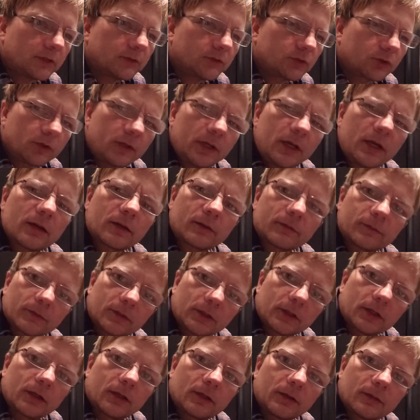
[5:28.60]
So yeah,
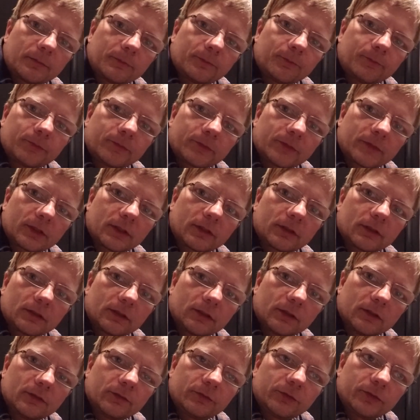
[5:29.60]

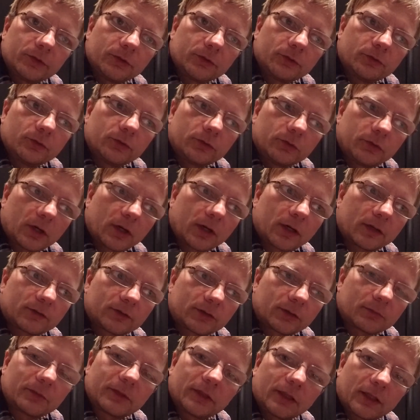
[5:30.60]
if you do
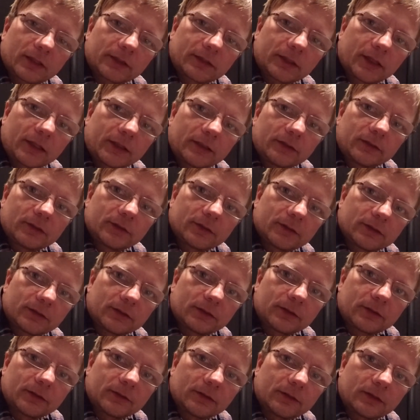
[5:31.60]
have something like that,
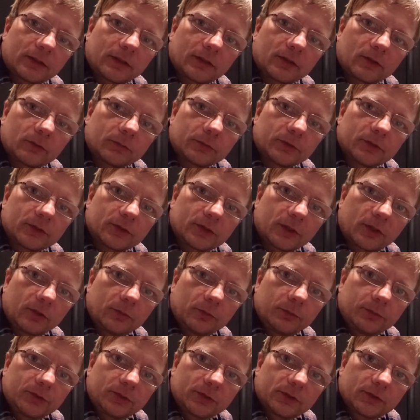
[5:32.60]
I hope this
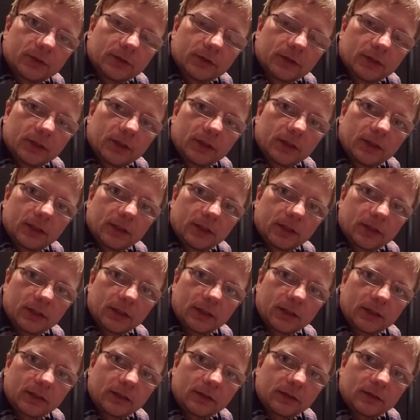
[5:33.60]
helps,
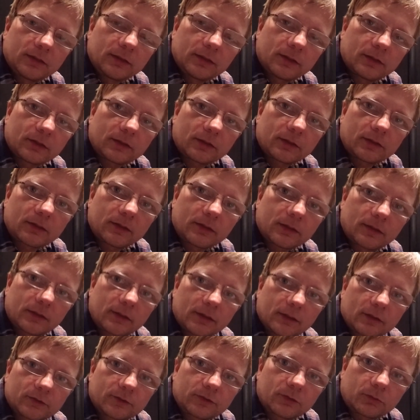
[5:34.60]
and
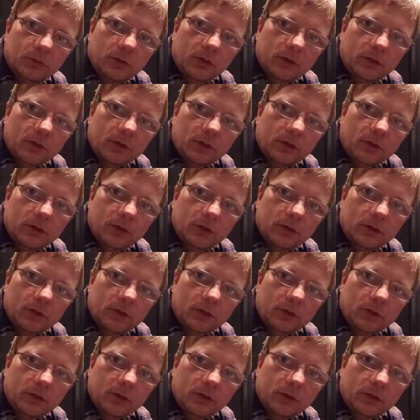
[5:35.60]
thanks for